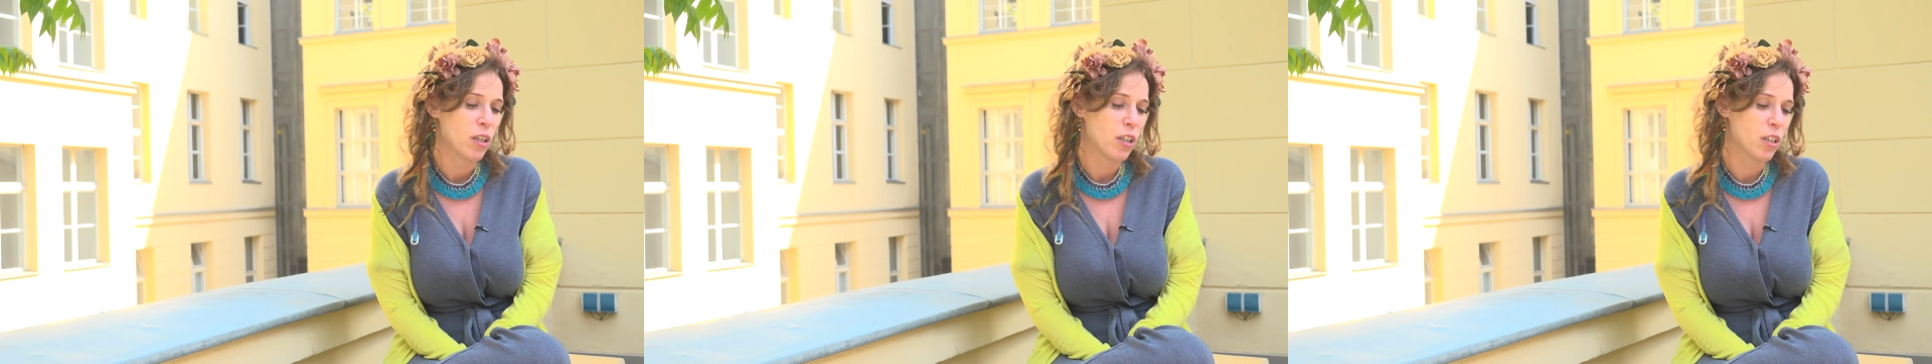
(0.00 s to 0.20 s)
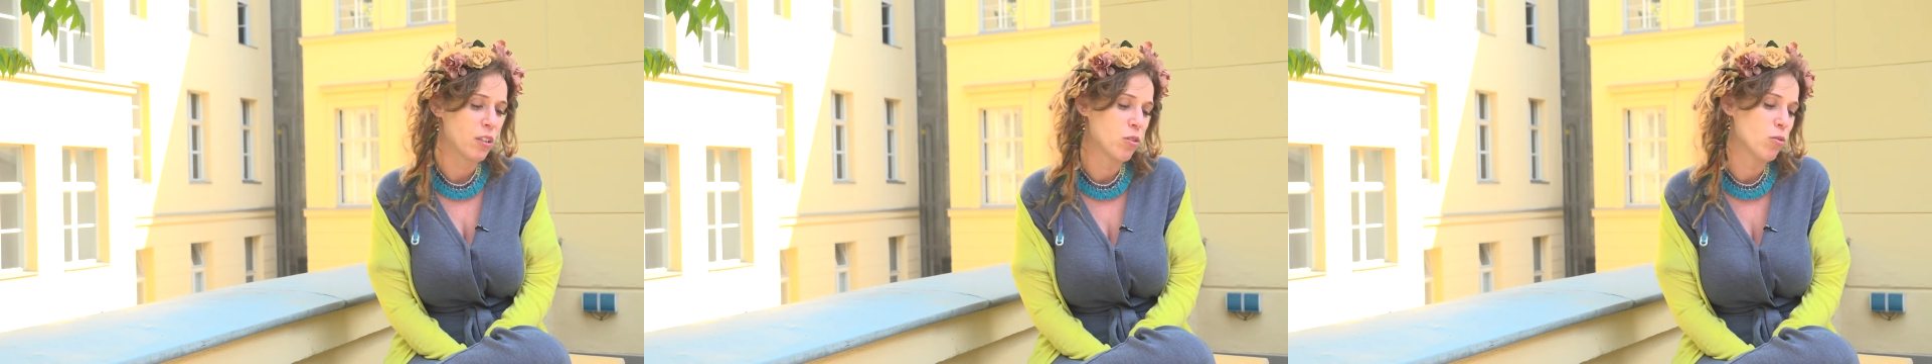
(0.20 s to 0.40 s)

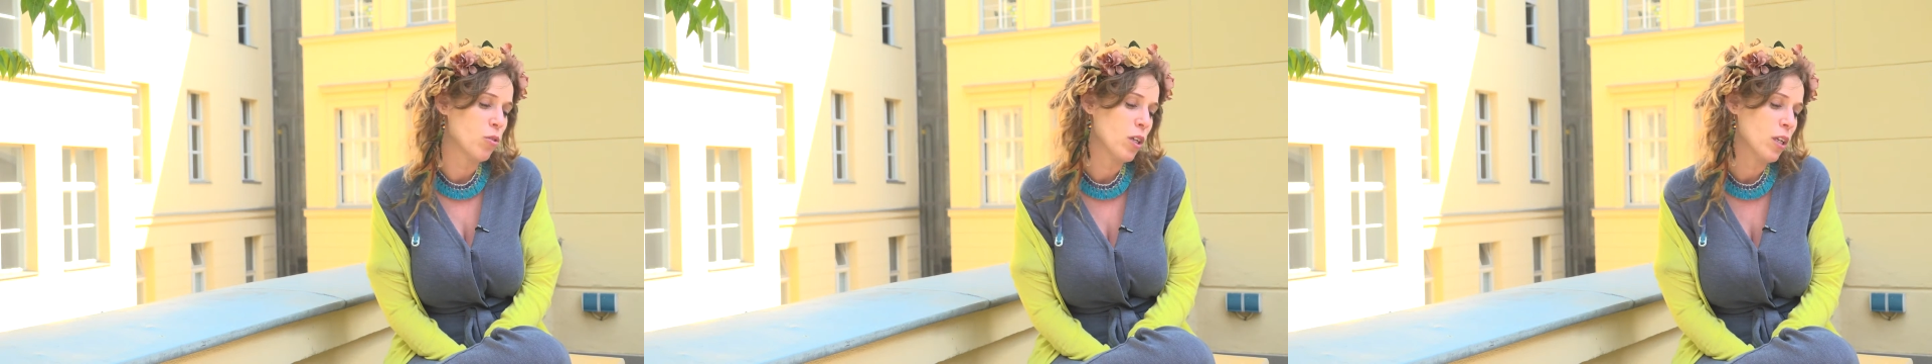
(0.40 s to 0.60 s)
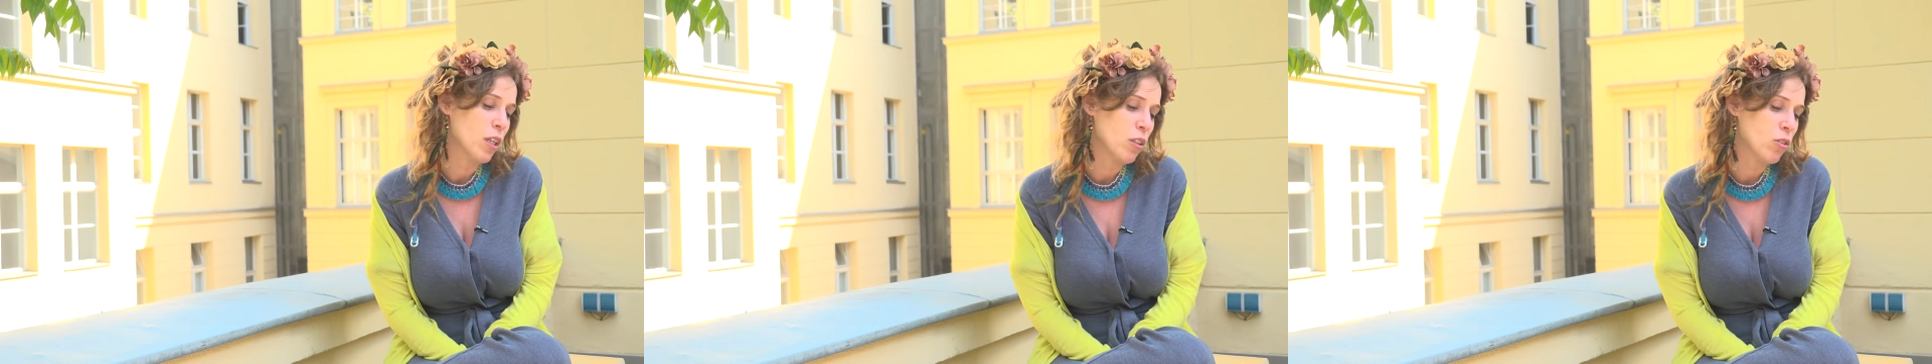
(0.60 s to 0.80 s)
It's
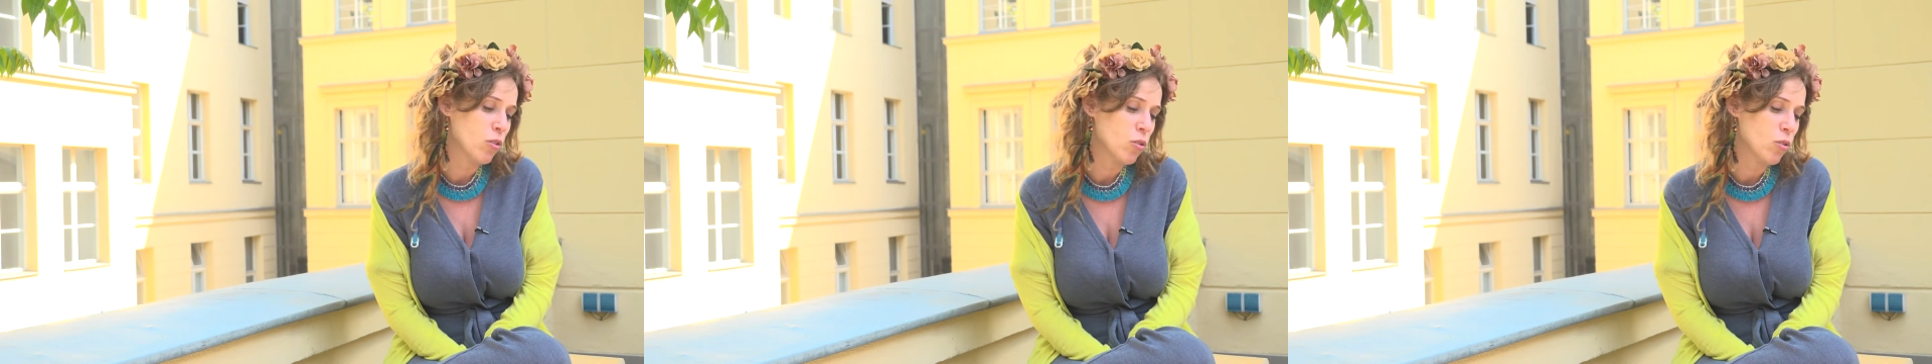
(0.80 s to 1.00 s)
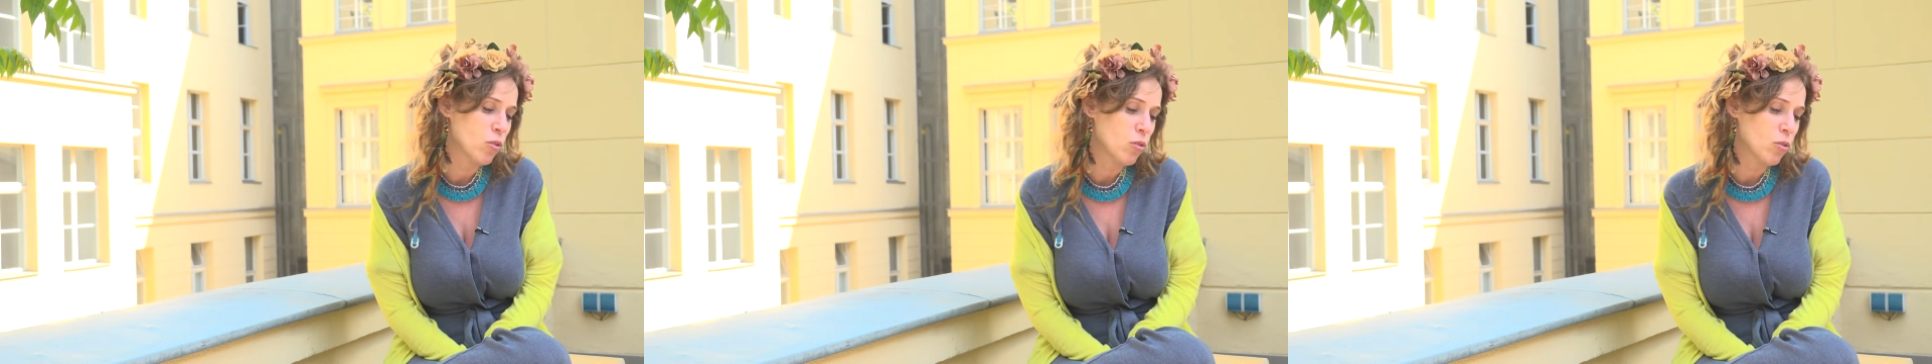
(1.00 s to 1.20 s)
really
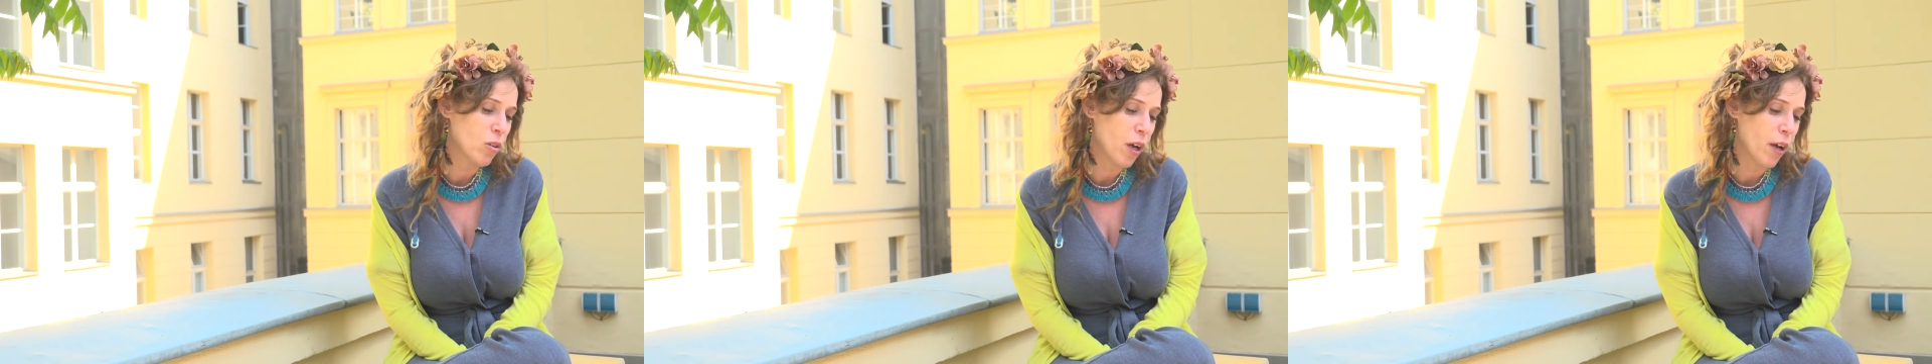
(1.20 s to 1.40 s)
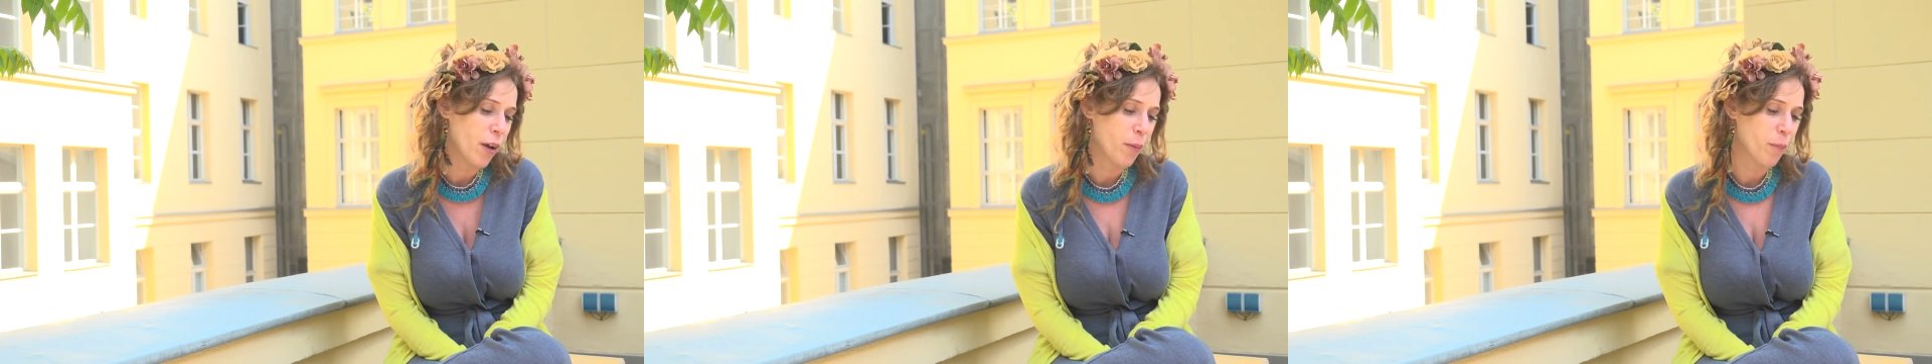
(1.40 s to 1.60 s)

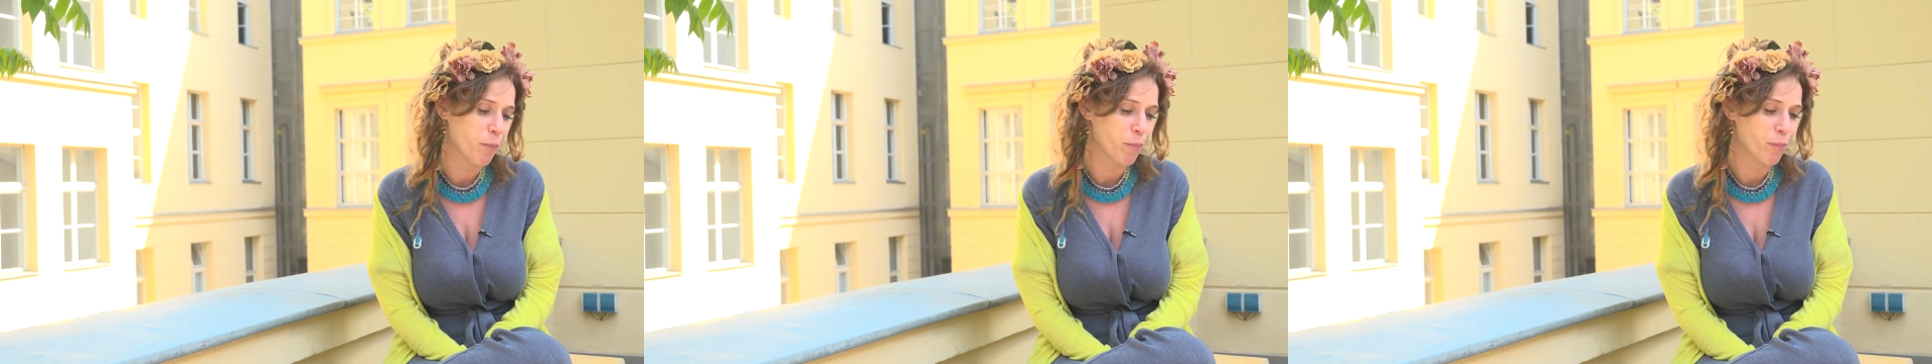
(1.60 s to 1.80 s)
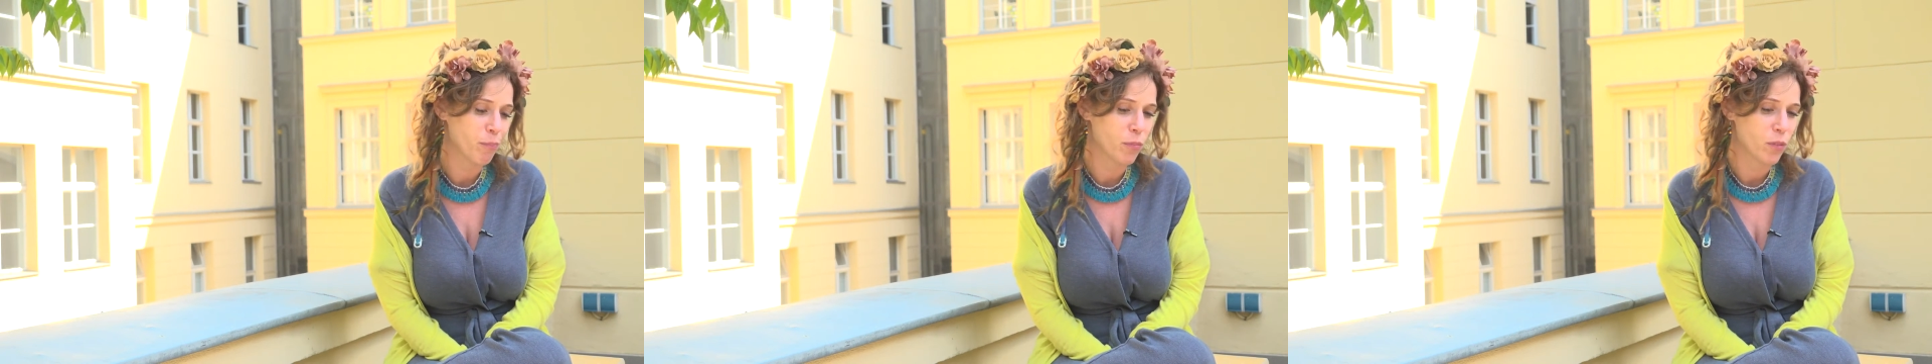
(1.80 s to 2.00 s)

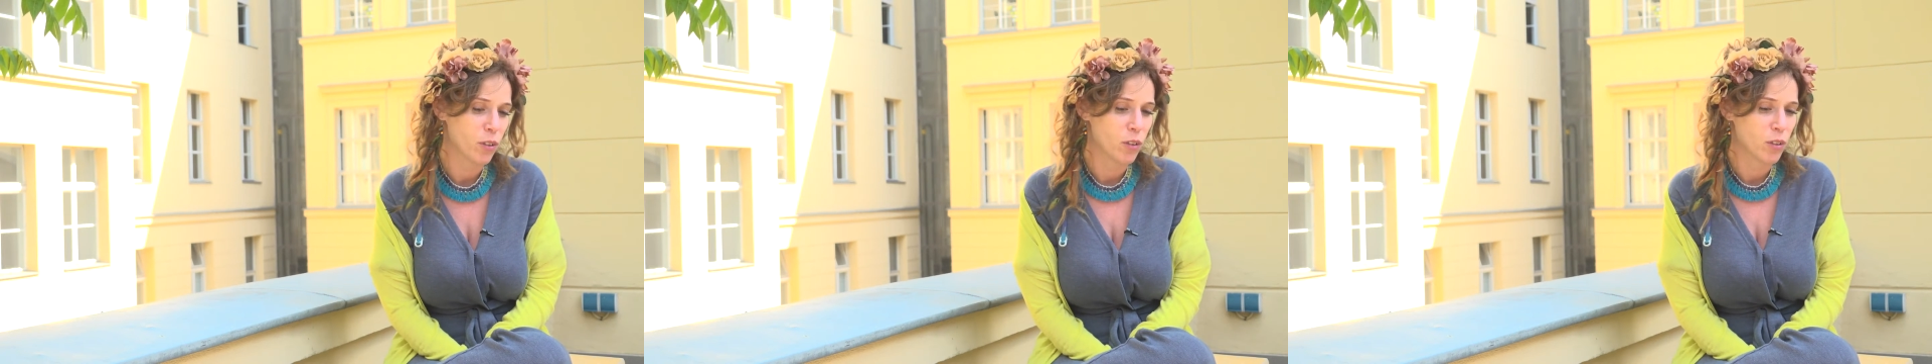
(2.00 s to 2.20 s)
to